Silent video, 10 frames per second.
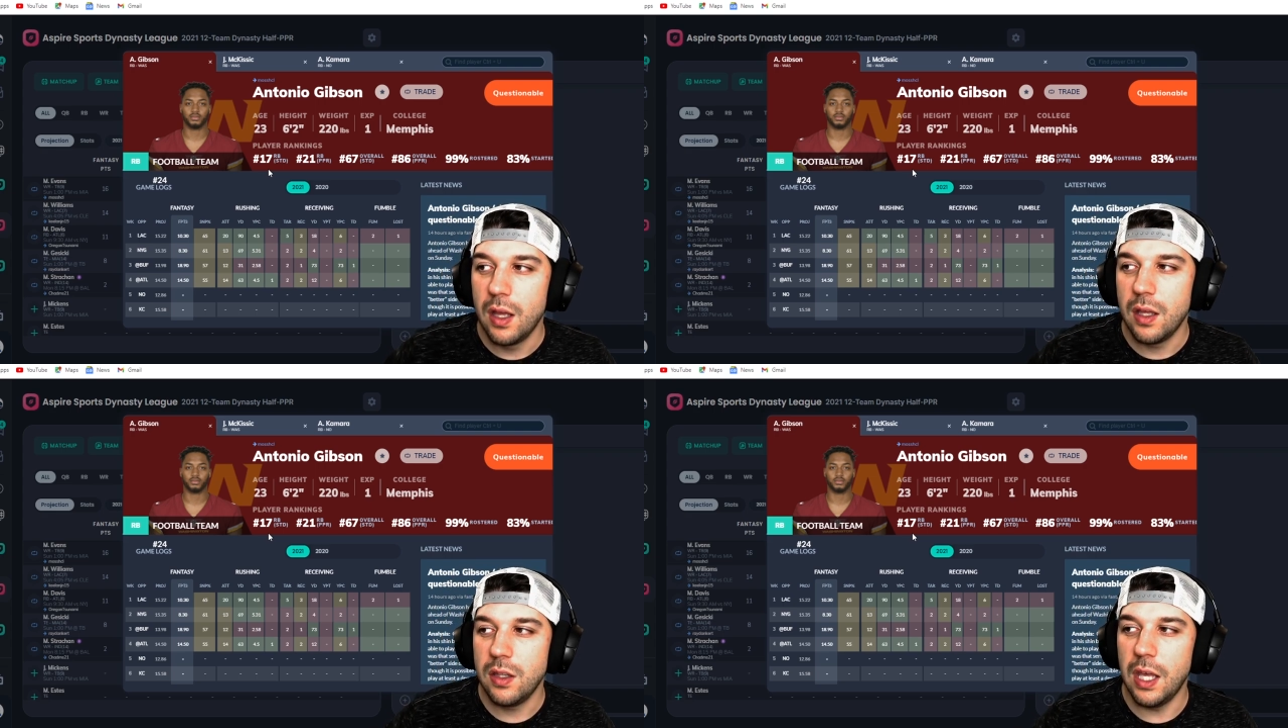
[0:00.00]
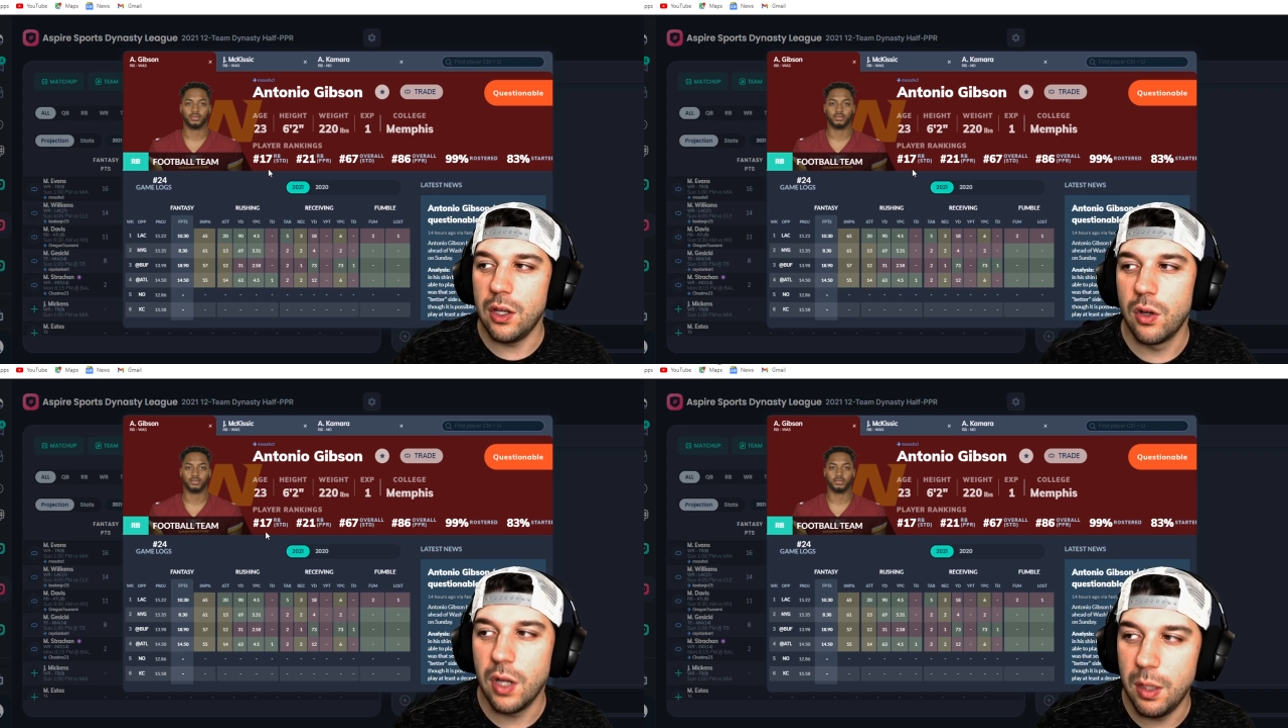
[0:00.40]
Yet
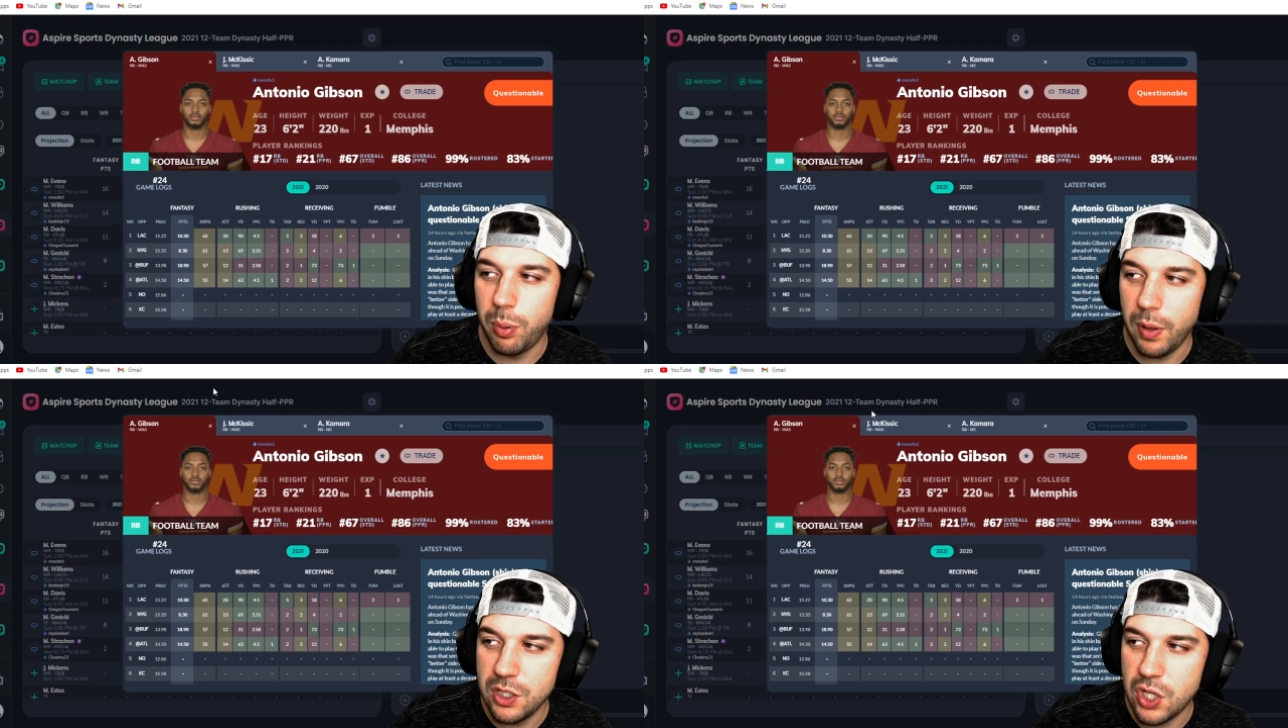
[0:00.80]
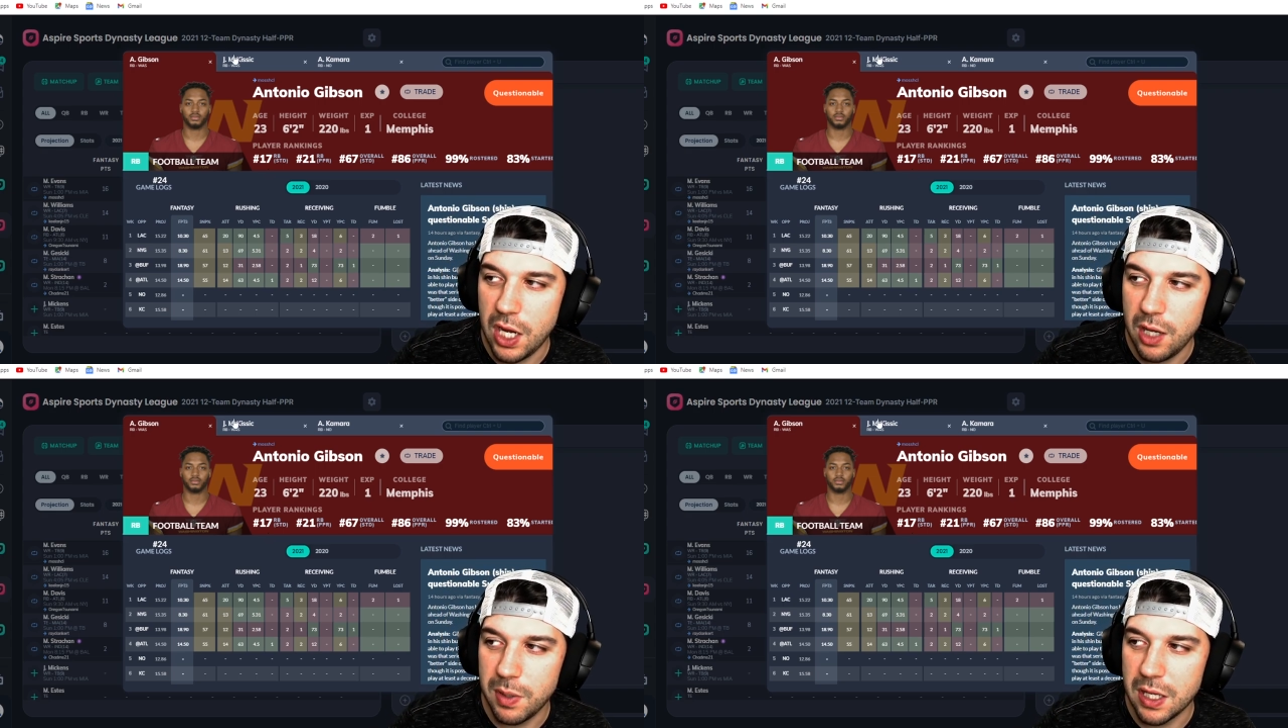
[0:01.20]
you're going to play J.D.
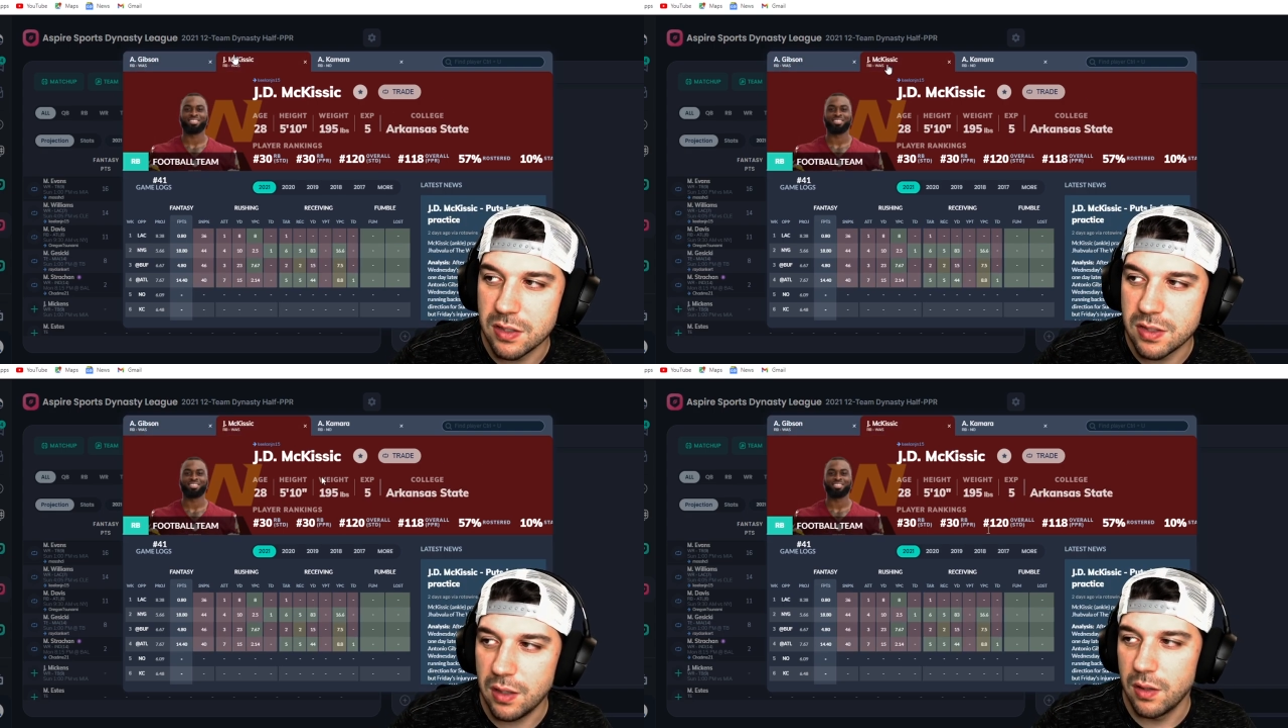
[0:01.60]
McKissic,